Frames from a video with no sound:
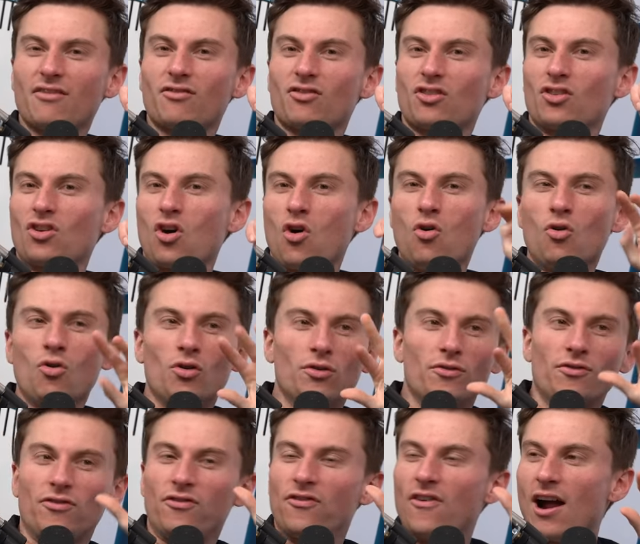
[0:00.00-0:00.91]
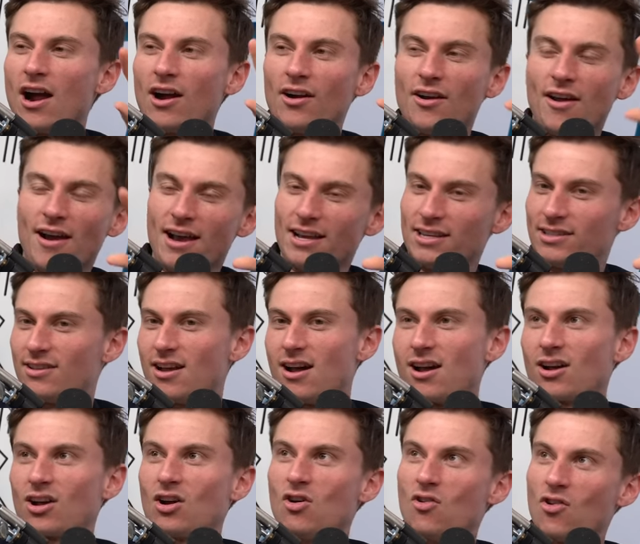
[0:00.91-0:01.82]
of cold fire and ice
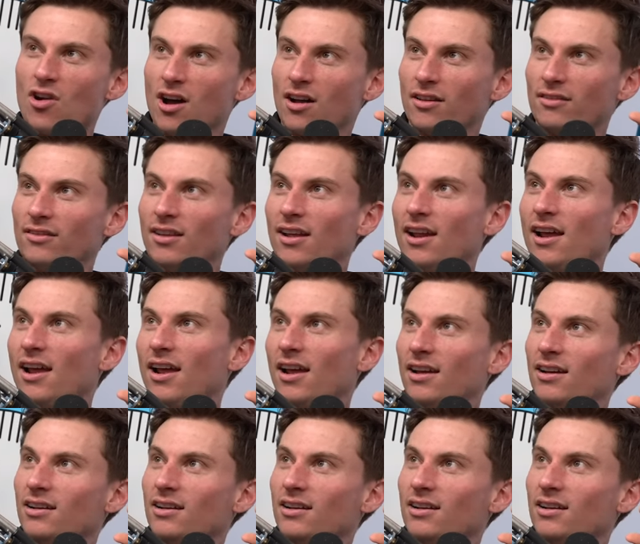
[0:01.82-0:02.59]
talk going on today.